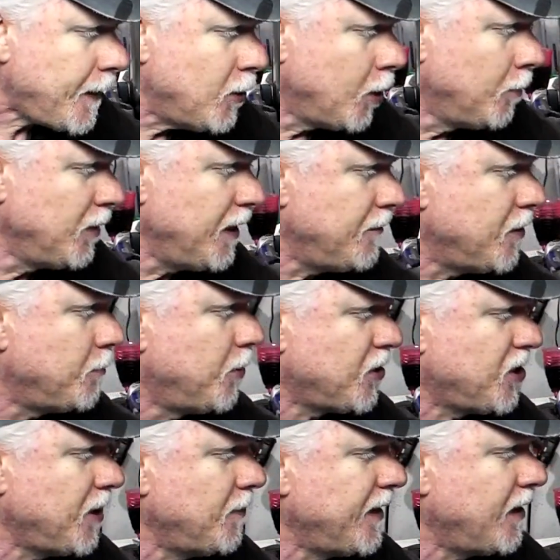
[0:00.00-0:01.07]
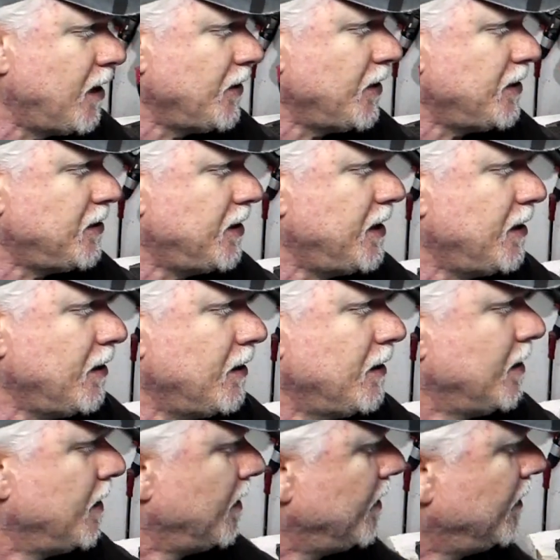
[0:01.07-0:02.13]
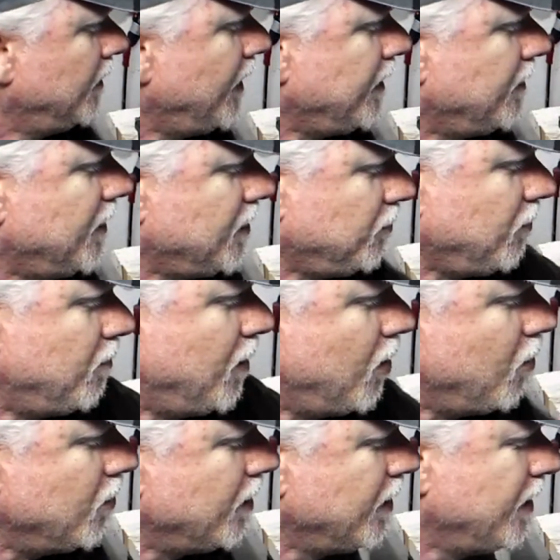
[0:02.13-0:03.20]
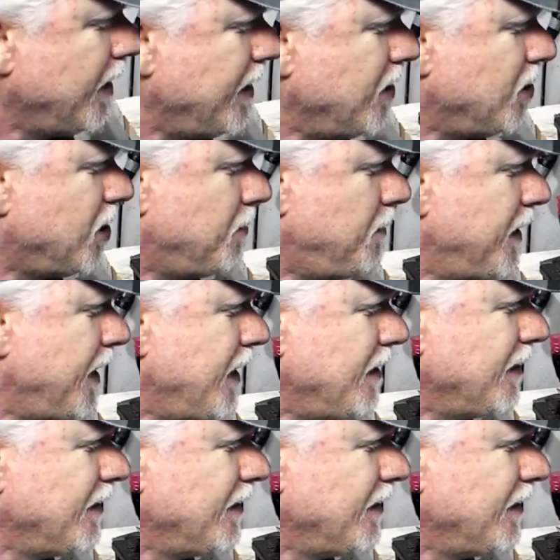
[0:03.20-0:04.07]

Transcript: Normally, if you put something on this here, like this remote, and you spin it,